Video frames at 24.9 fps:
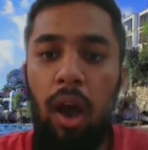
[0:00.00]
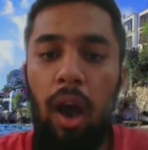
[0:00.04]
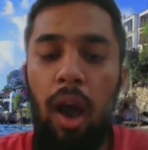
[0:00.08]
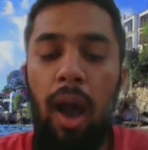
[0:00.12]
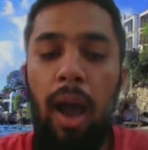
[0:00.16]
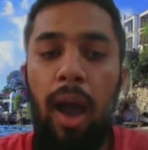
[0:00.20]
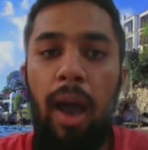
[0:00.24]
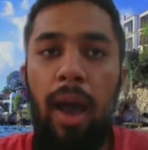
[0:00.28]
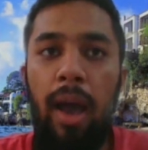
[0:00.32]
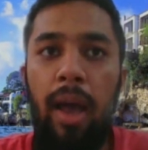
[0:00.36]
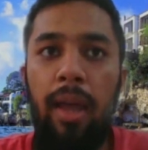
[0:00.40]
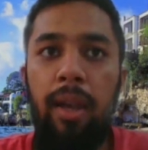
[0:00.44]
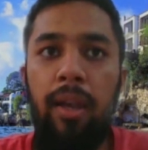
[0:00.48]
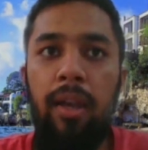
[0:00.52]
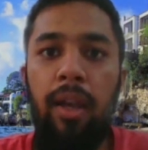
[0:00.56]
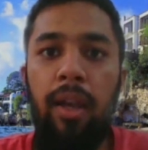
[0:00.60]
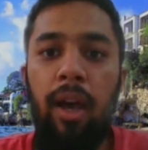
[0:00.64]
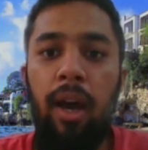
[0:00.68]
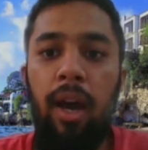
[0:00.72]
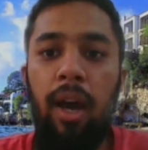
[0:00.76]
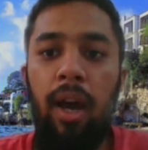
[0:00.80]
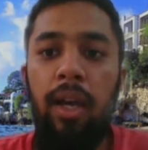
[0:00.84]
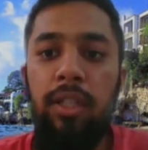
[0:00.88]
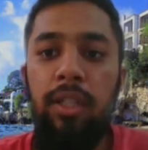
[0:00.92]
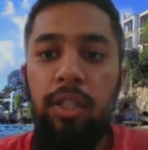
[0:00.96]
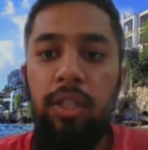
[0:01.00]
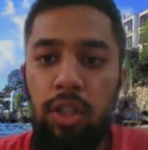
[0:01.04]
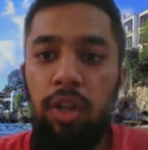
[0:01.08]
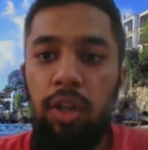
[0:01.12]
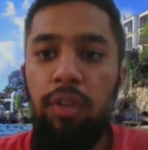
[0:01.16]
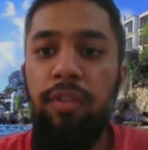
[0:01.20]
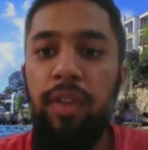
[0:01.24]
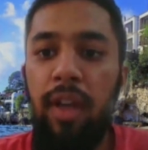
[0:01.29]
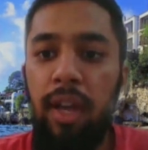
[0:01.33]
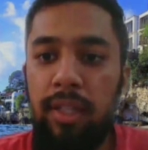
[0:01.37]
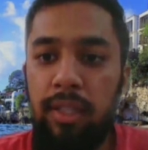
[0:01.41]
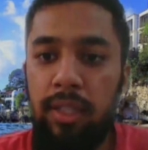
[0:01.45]
And I
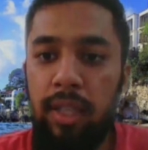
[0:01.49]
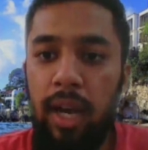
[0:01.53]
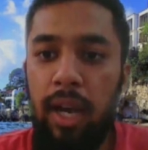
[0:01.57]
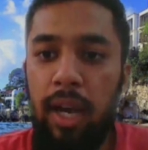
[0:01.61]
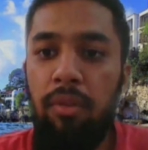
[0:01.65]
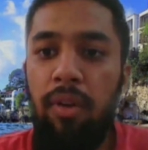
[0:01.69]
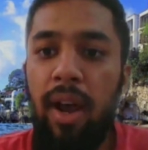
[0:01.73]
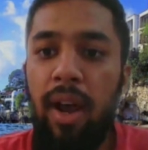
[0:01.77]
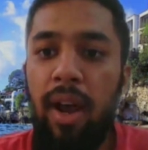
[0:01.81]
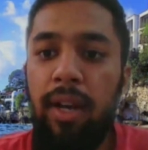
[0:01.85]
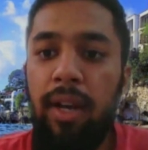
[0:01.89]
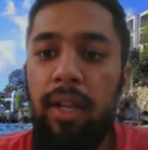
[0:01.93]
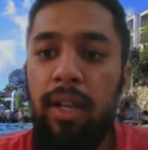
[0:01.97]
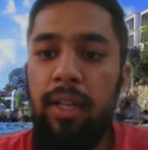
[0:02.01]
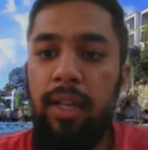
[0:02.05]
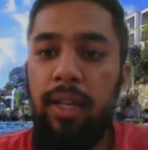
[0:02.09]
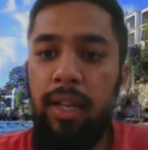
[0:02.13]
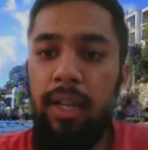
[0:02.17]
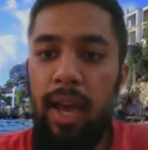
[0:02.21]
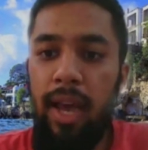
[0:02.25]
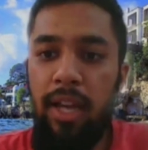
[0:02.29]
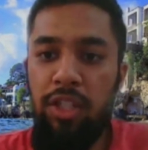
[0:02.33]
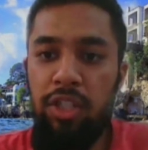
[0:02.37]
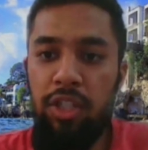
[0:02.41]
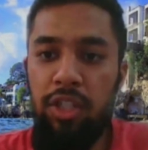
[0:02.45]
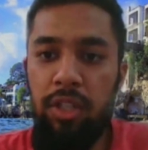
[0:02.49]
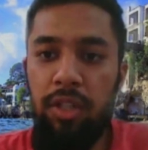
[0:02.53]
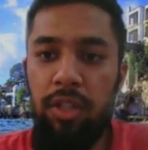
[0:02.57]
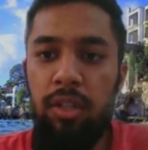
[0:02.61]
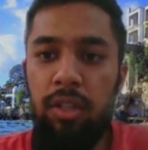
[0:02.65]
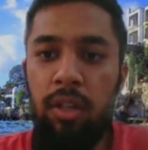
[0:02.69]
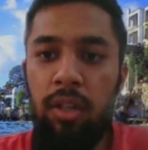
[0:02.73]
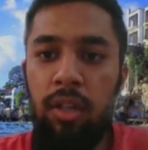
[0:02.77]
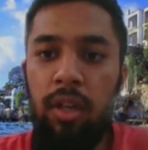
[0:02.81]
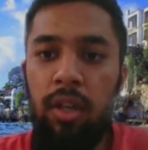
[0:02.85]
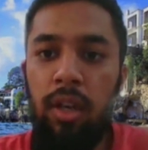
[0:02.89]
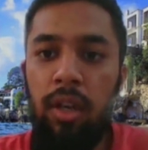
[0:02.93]
ran in the election
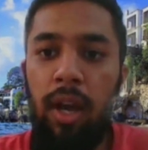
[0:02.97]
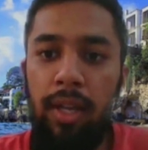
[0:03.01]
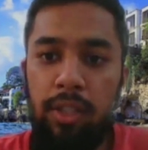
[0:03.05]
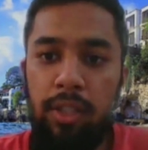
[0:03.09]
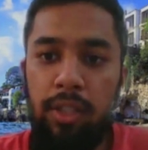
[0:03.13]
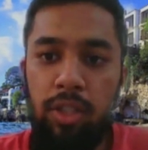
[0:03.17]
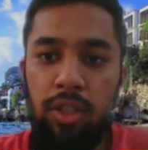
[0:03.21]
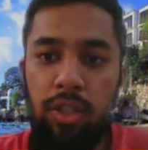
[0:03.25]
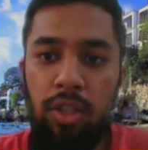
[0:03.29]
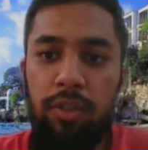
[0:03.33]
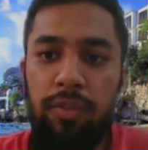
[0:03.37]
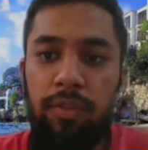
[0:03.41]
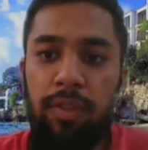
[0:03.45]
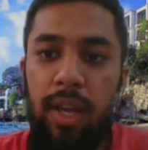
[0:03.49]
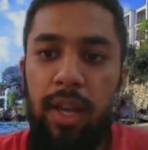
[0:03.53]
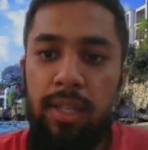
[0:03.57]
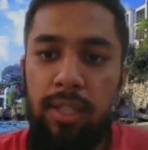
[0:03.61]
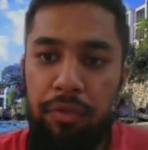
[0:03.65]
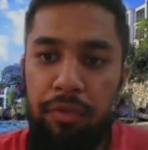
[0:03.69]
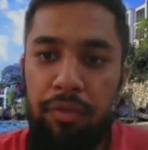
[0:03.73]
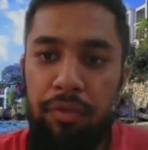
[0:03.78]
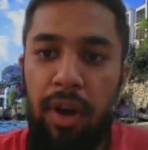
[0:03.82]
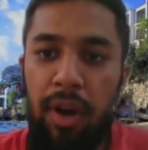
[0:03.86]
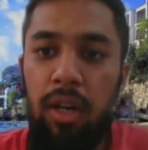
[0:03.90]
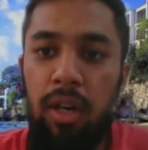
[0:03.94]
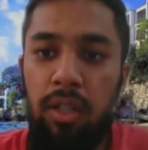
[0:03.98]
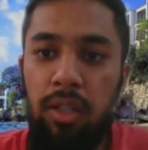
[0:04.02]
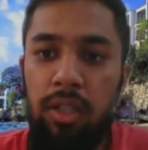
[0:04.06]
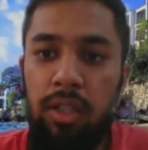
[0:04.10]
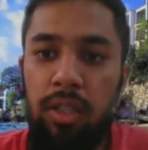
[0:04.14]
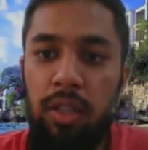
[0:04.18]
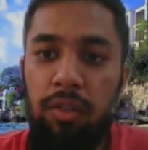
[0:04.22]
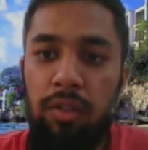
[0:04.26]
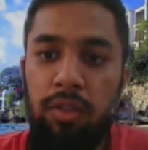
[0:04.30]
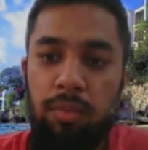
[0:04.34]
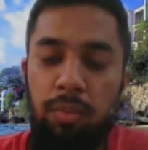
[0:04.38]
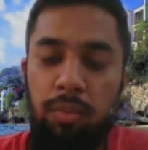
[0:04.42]
and served as the Faculty
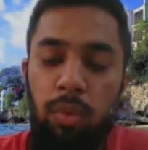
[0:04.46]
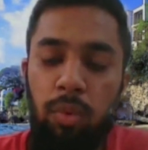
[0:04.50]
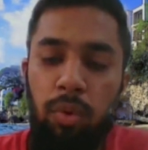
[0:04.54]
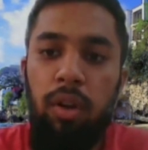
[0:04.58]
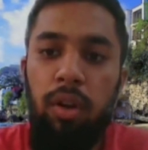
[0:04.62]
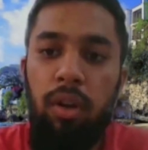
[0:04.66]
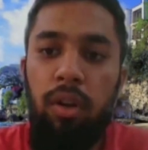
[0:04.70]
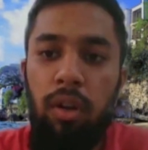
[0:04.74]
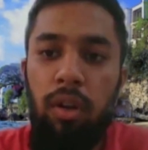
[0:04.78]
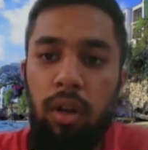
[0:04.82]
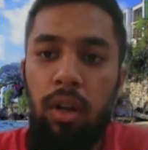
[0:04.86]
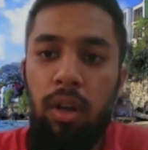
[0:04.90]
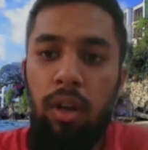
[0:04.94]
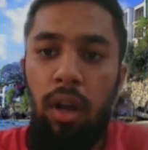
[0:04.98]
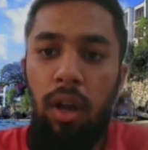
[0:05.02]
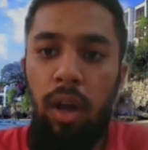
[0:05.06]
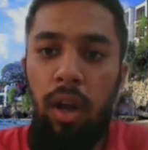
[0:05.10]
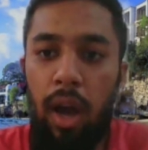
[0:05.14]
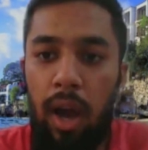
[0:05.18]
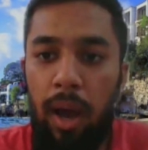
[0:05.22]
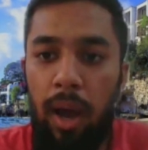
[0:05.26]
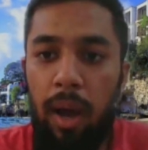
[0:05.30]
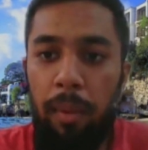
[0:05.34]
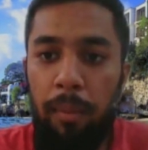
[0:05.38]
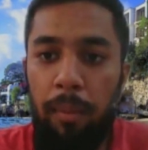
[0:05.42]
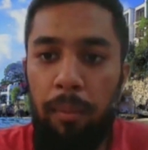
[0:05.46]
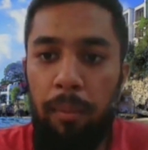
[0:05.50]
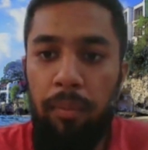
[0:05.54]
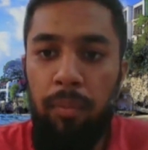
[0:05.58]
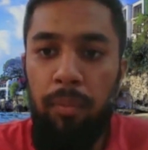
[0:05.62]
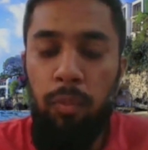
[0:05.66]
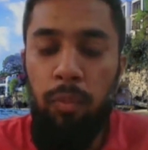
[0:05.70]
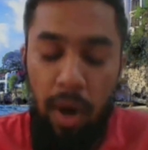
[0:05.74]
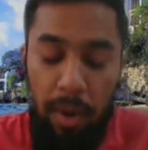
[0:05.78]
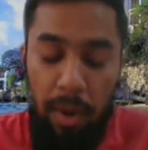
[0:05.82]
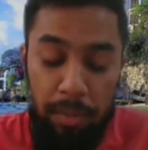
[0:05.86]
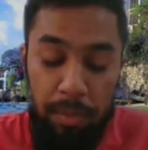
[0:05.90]
of Sport
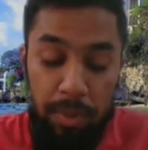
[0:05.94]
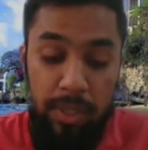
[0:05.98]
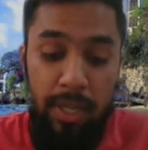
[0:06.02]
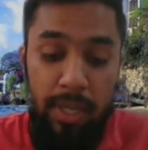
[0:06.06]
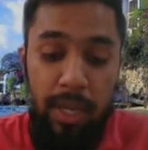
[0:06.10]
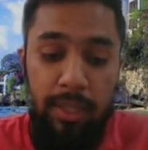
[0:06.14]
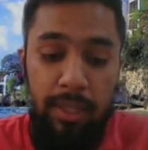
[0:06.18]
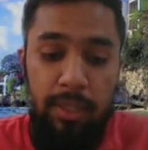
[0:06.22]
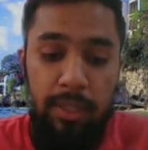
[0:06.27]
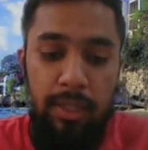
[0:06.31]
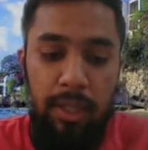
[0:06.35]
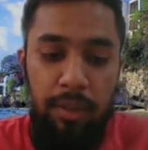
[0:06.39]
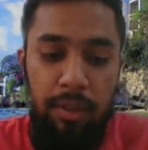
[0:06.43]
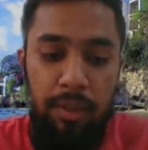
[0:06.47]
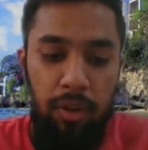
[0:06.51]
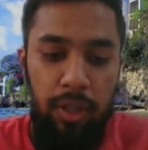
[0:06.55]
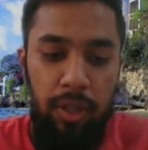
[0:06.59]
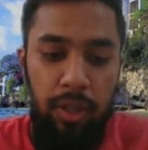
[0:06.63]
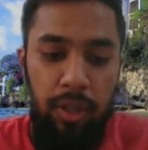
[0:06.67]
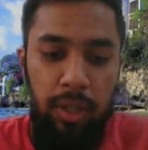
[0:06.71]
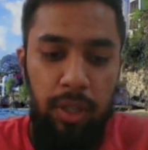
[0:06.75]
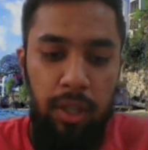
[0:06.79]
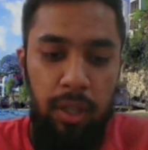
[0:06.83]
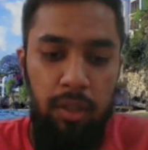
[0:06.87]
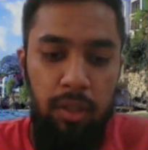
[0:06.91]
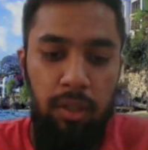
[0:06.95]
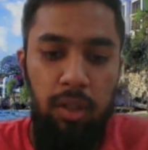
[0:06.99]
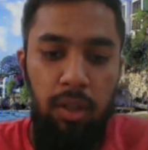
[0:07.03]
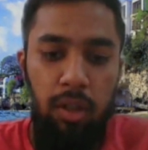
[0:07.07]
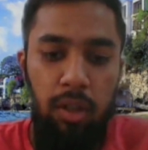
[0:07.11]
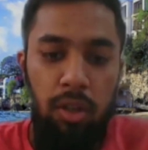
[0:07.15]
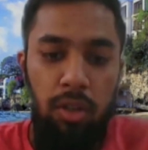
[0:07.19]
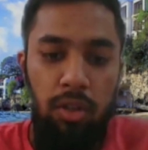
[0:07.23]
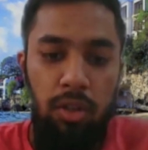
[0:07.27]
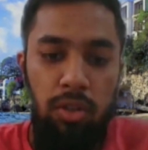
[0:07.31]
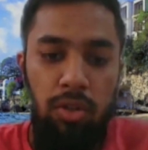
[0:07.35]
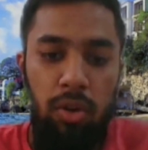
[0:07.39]
representative on the Guild.
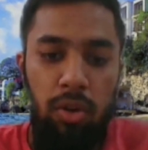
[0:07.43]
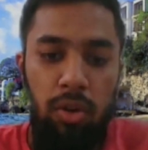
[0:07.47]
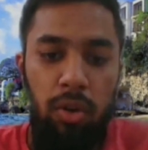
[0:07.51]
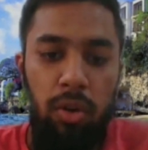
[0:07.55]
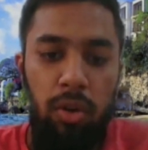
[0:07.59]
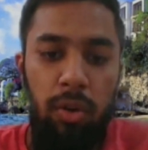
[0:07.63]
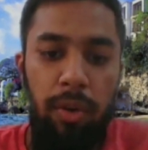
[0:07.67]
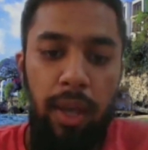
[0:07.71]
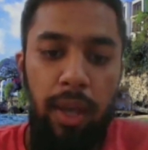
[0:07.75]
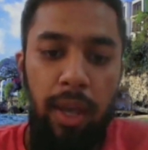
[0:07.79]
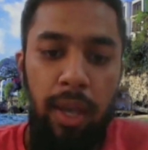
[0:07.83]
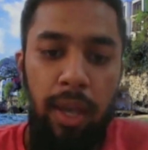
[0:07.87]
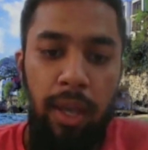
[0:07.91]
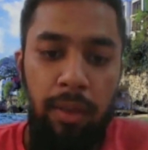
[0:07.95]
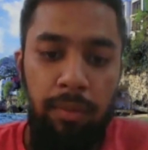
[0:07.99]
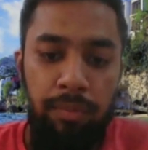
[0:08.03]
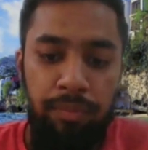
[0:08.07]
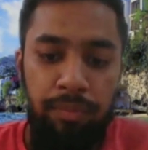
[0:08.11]
So I